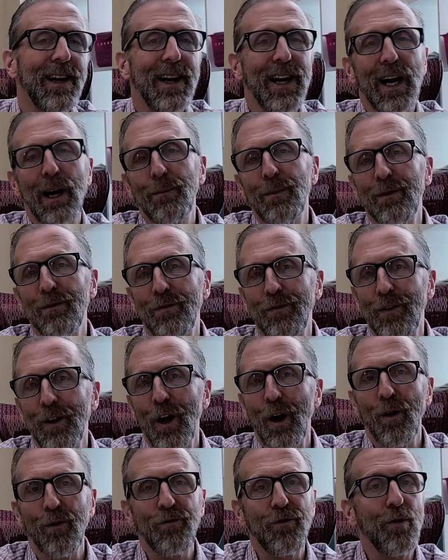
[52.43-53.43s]
ebb and
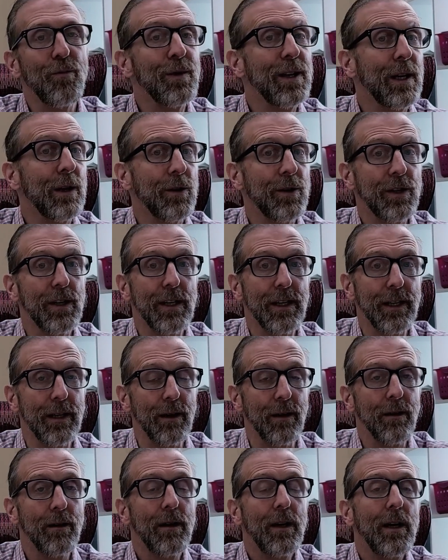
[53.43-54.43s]
flow from year to
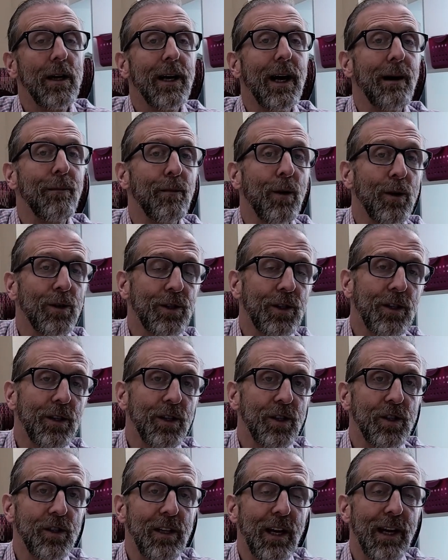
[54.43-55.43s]
year, and most of
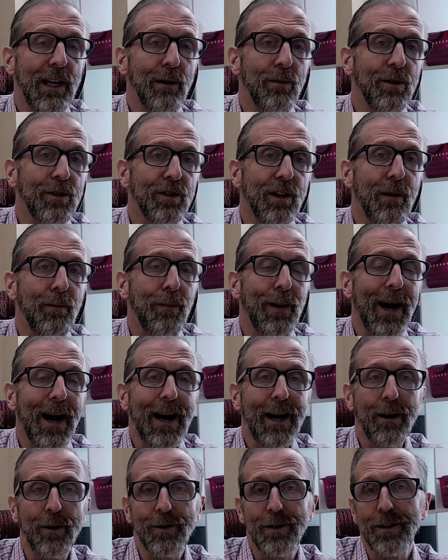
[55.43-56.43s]
this data was
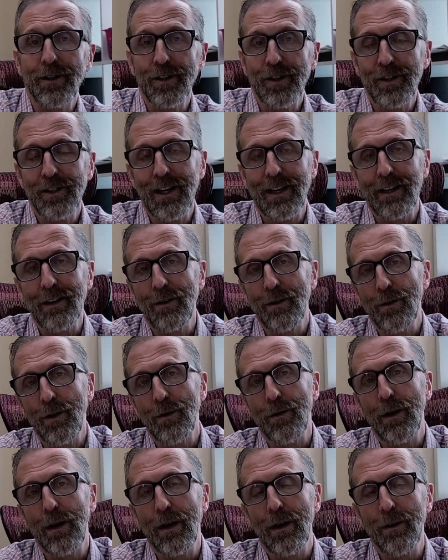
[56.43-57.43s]
compiled in the
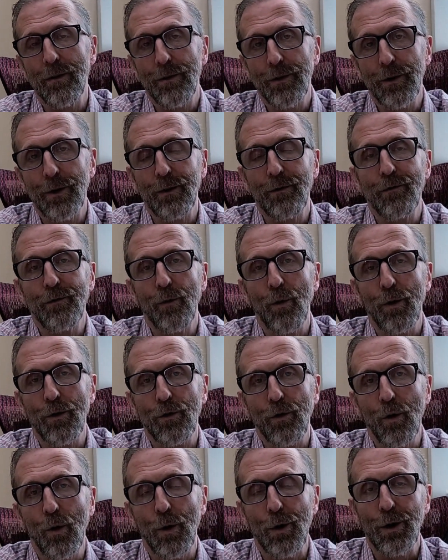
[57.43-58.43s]
second and third and
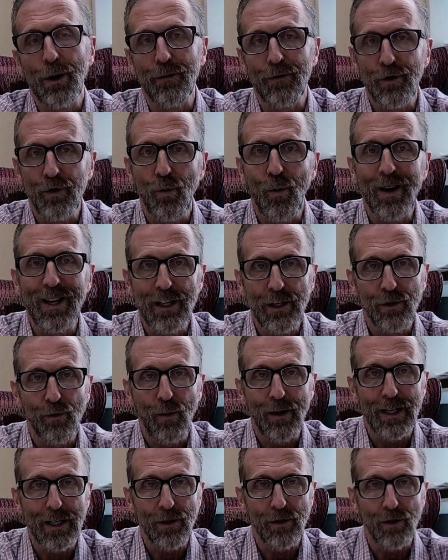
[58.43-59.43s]
fourth quarter of
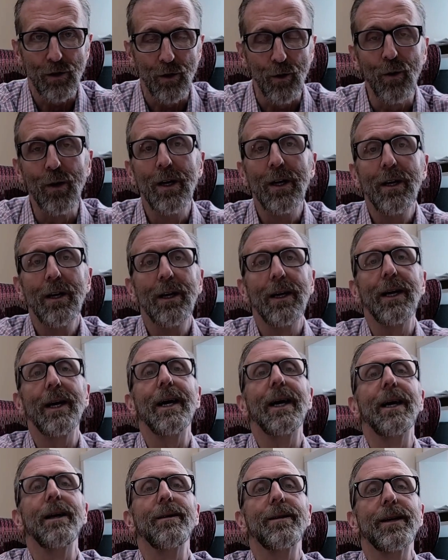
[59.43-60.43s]
2022,
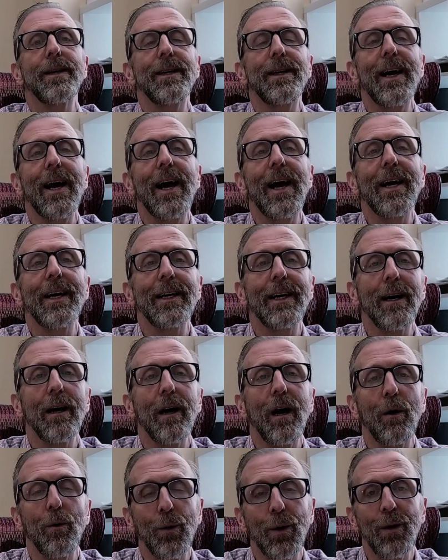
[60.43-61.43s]
and today
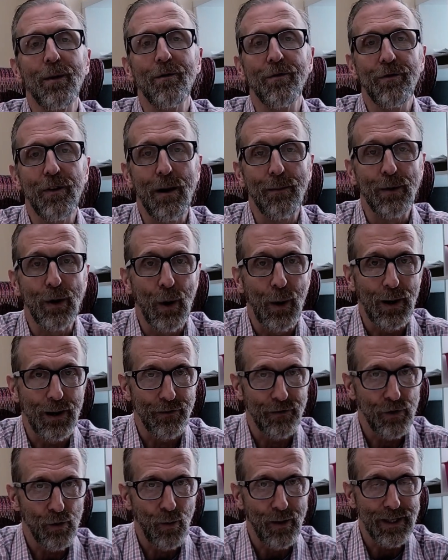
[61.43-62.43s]
we're in February
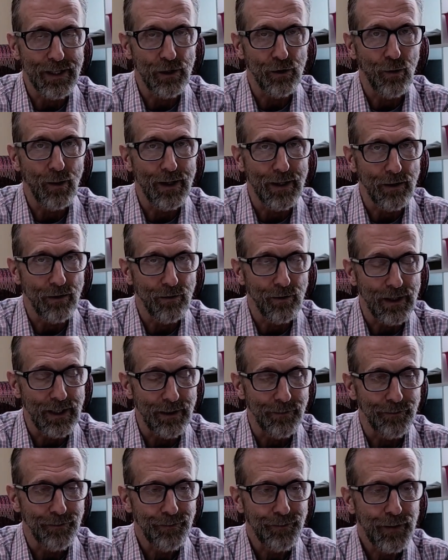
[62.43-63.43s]
of
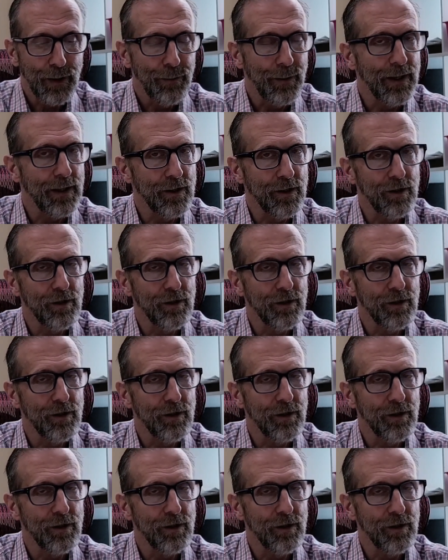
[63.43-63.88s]
2023. But it's